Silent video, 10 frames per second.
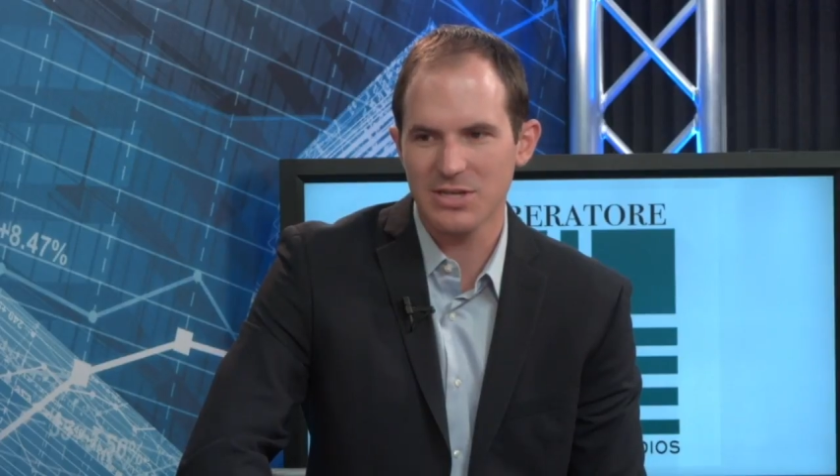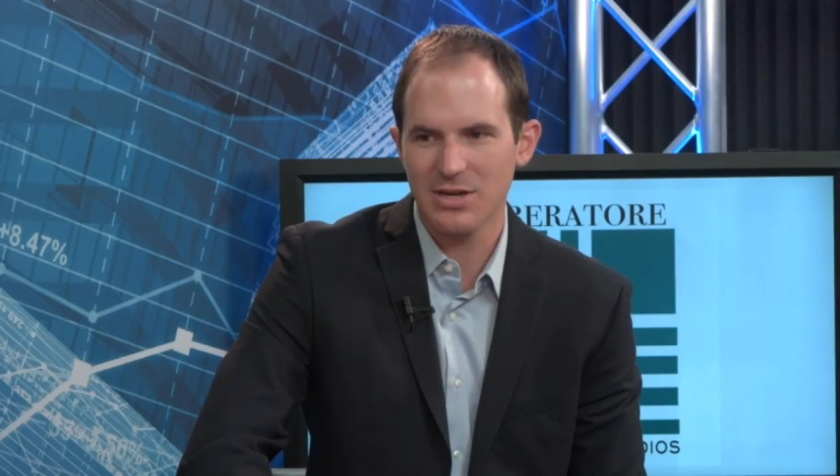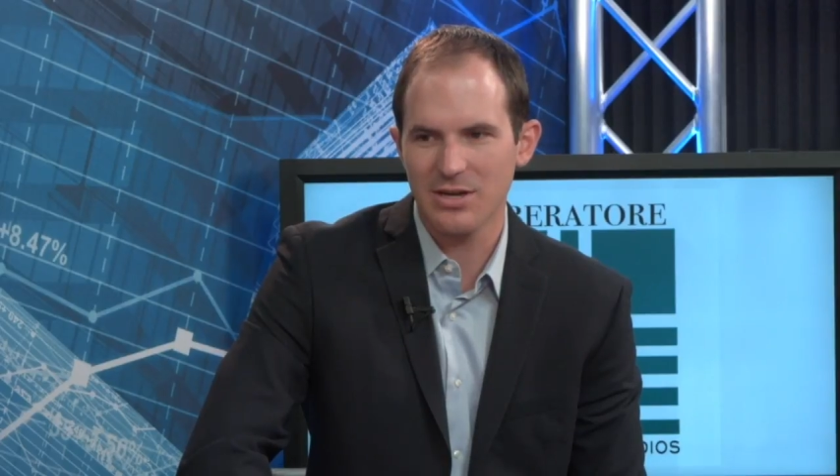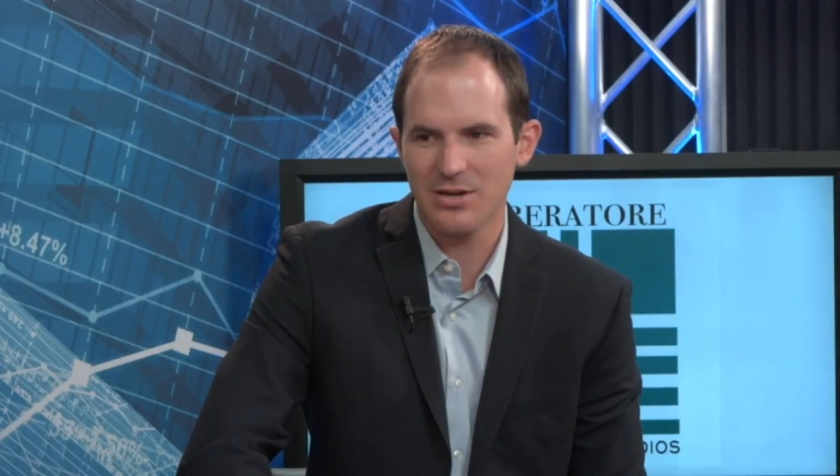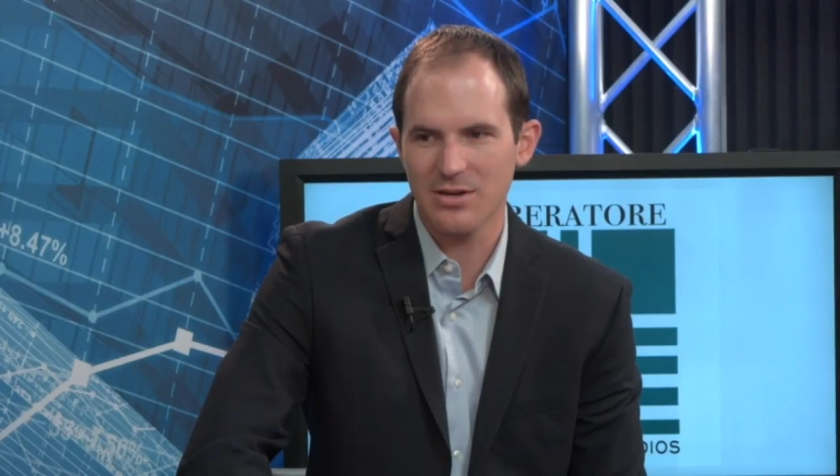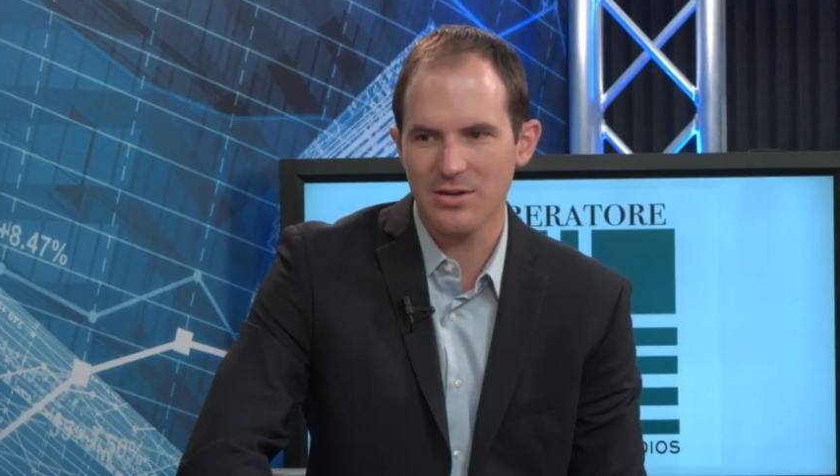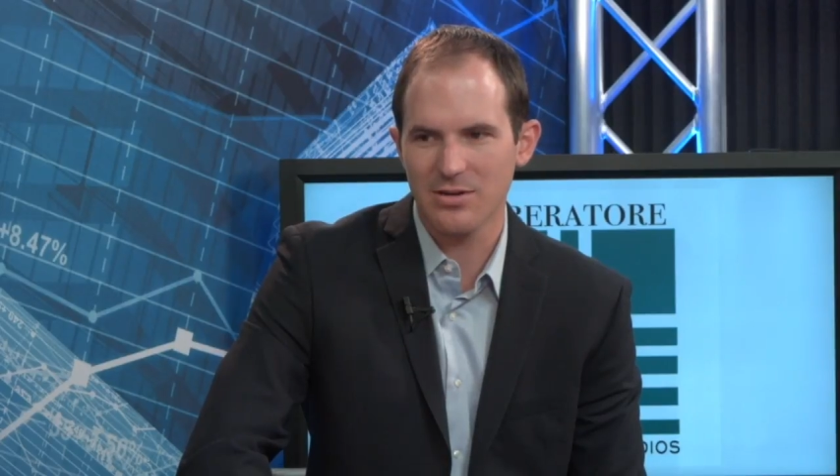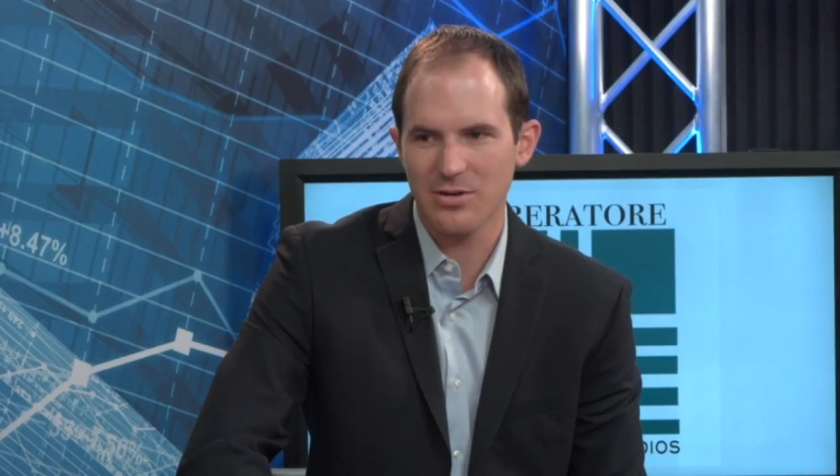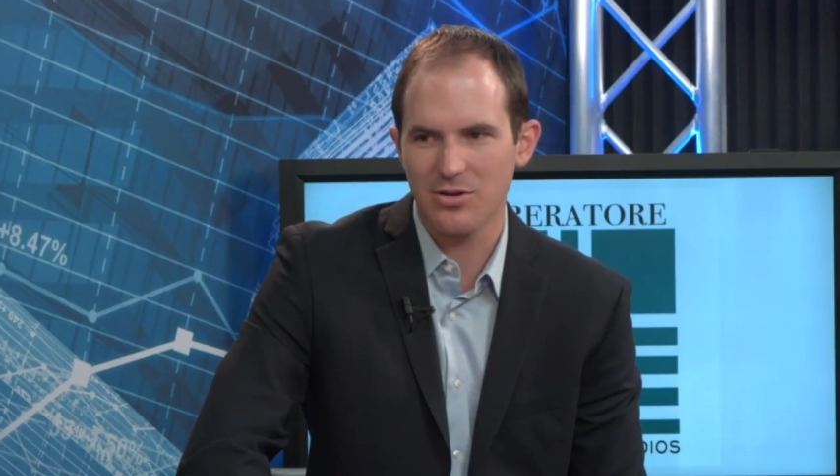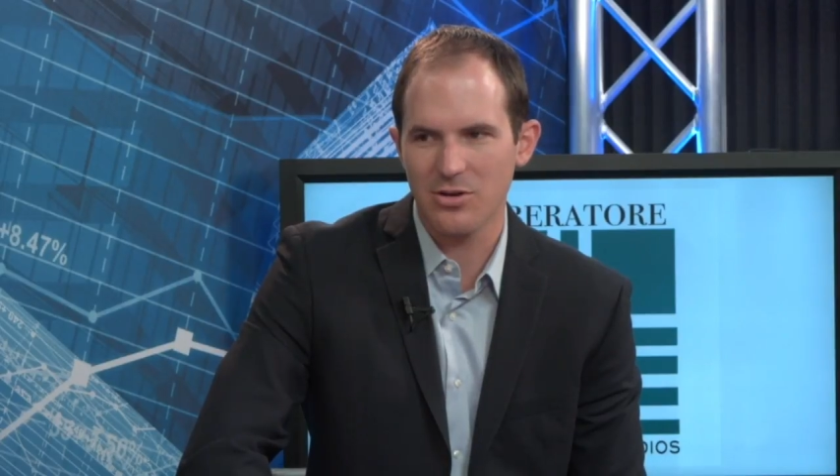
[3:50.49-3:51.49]

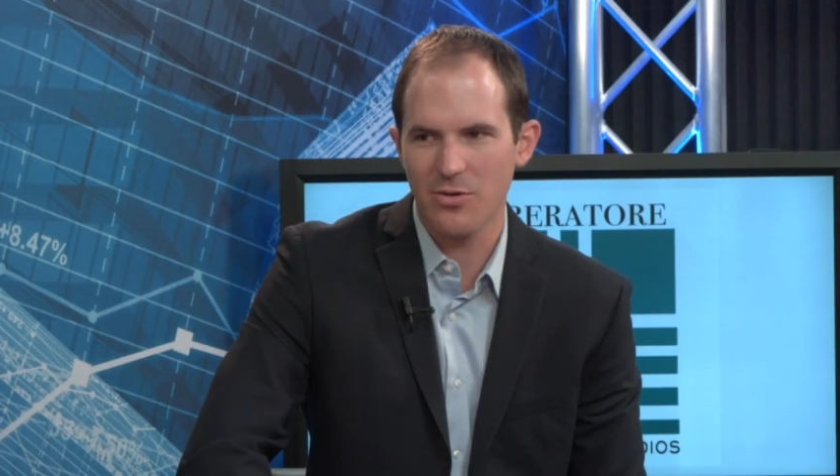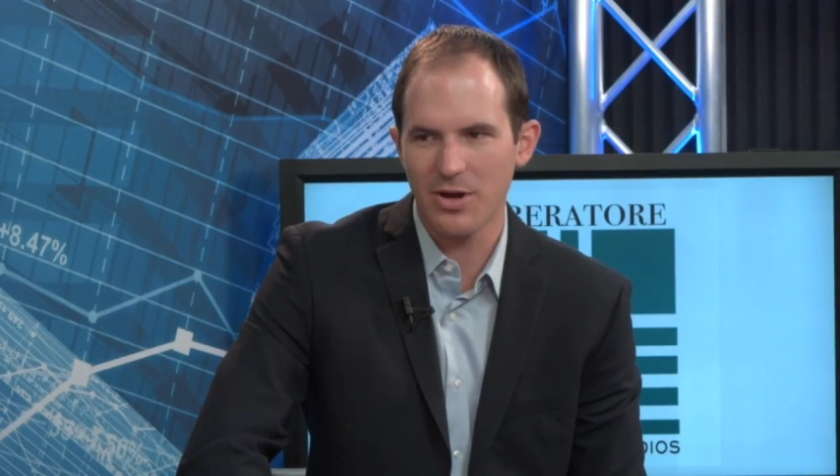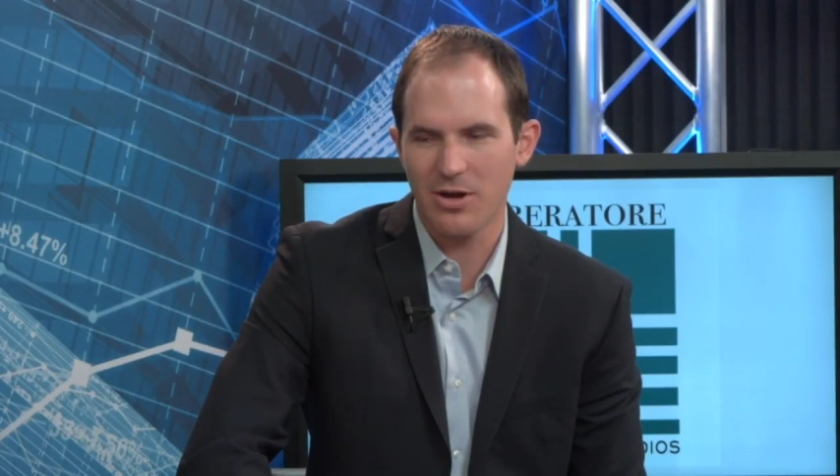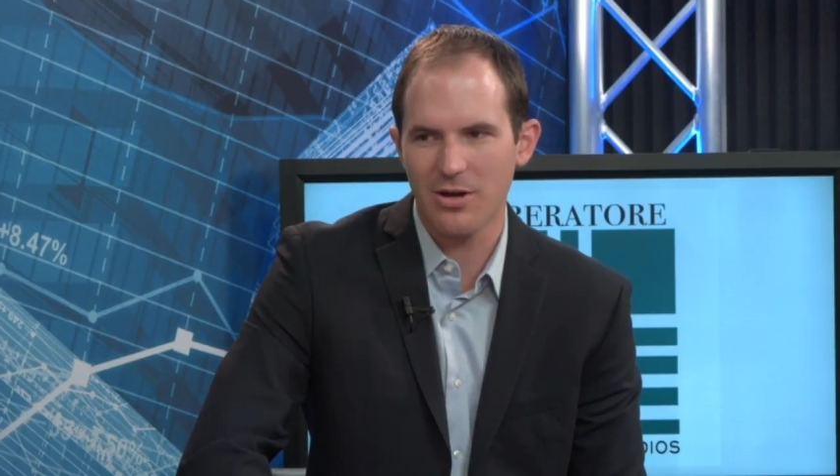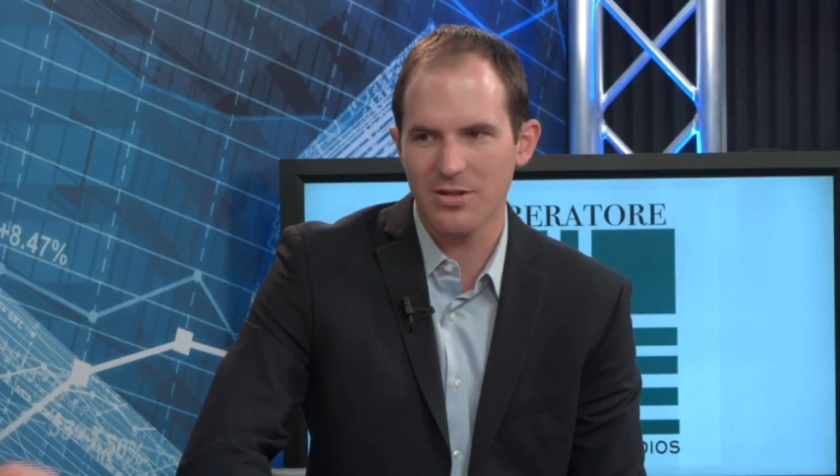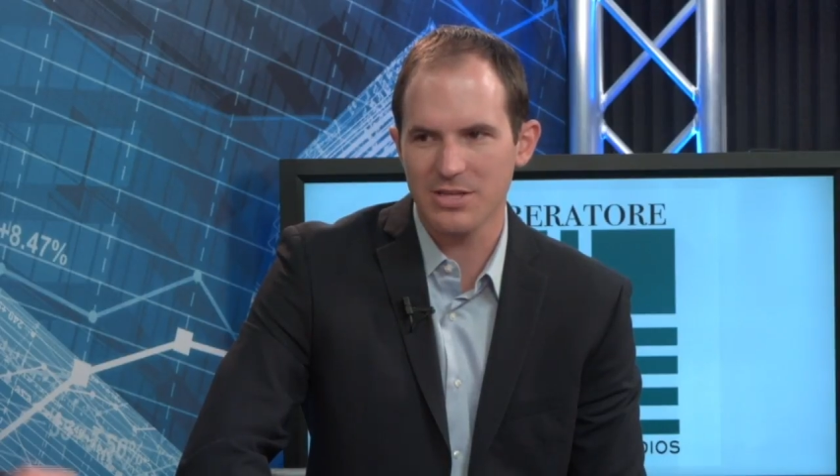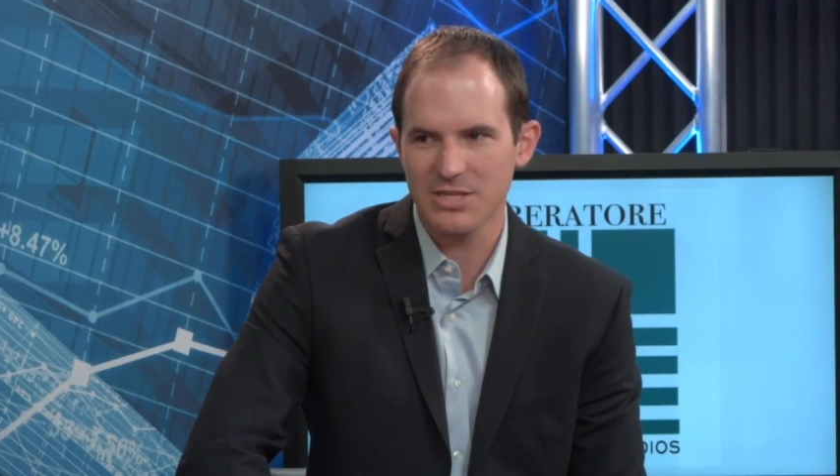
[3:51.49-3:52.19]
going on the